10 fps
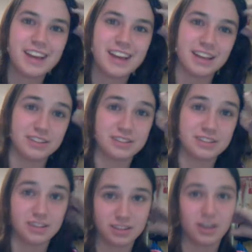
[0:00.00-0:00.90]
He's
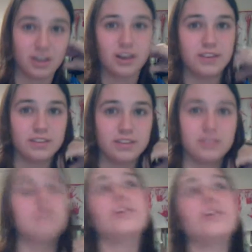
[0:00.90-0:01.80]
the RA for the 3rd
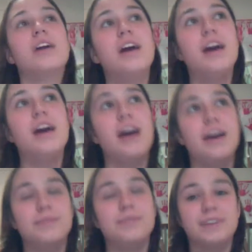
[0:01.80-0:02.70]
floor.
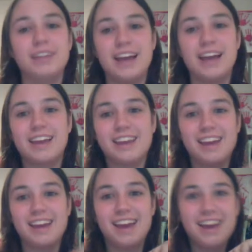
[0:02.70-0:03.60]
And we're like,
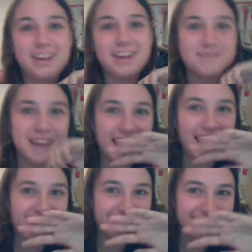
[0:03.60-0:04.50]
hey
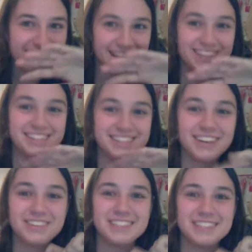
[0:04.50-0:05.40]
Matt! He's all,
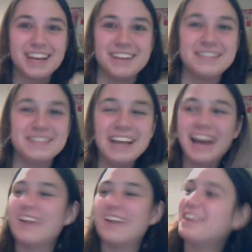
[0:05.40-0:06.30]
what's up?
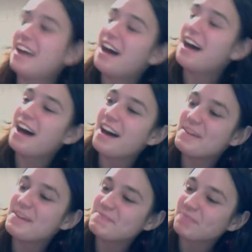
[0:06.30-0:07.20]
We're
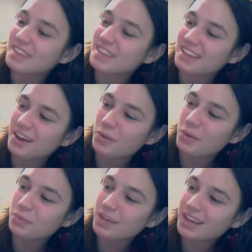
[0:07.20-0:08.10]
all,
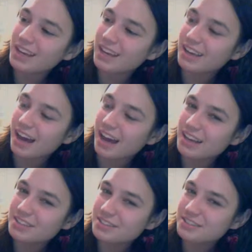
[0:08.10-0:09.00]
we kind
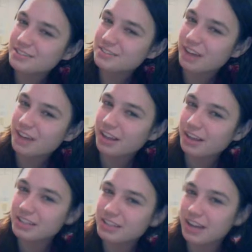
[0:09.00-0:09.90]
of got
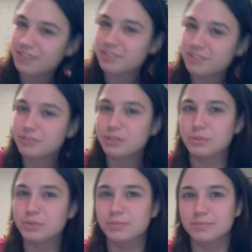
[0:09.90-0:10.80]
locked out of a
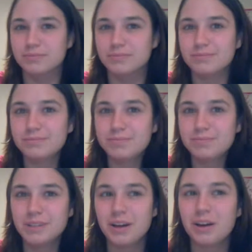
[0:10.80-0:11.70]
room, but
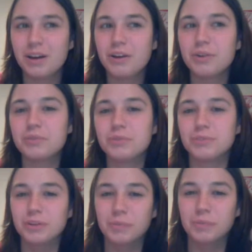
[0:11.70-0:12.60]
not our own
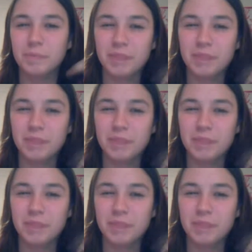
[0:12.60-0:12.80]
room.